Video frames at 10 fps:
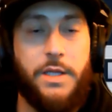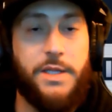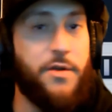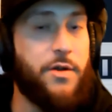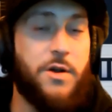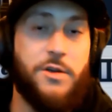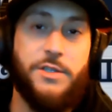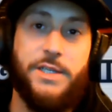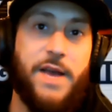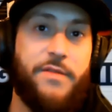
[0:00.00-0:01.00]
Derek Carr is
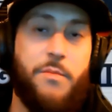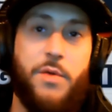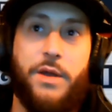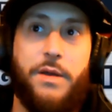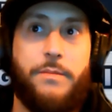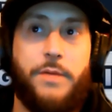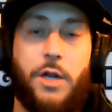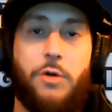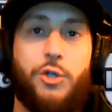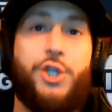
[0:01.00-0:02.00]
going to have to bring it.
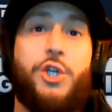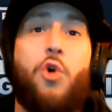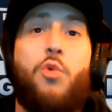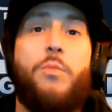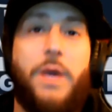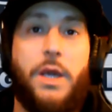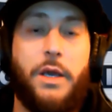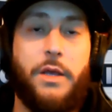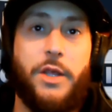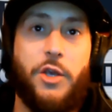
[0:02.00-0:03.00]
Show
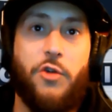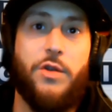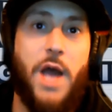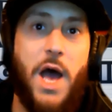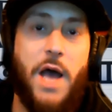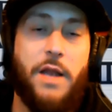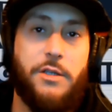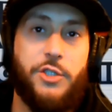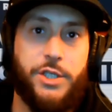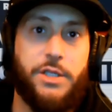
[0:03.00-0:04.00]
me that you're not
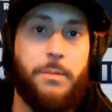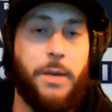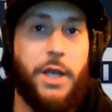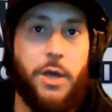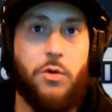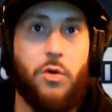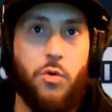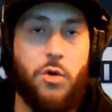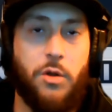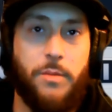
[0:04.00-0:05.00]
just a mediocre
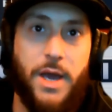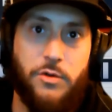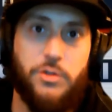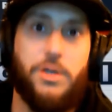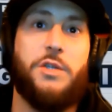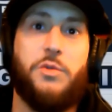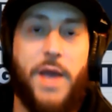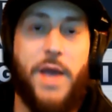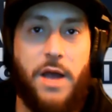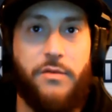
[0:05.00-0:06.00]
quarterback who's on his way
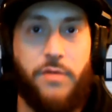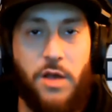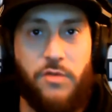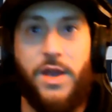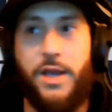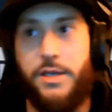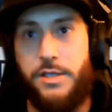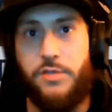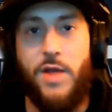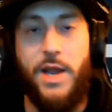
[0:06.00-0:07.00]
out of Las Vegas,
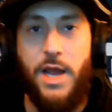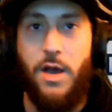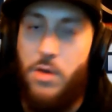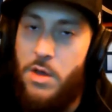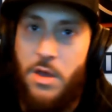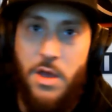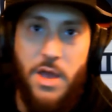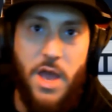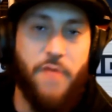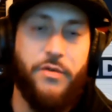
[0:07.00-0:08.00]
because right now
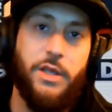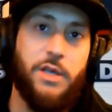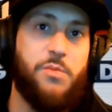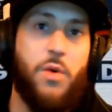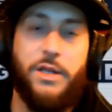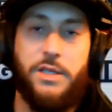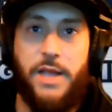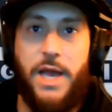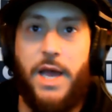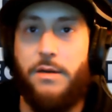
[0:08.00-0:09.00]
everything's pointing to
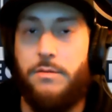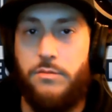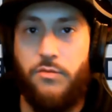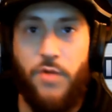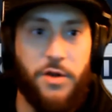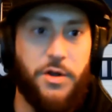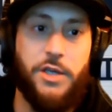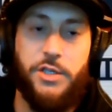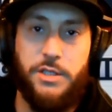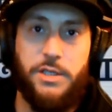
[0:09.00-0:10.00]
that.
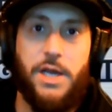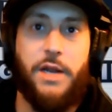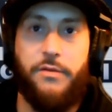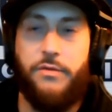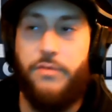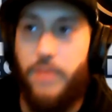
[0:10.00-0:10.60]
Raidernation is kind of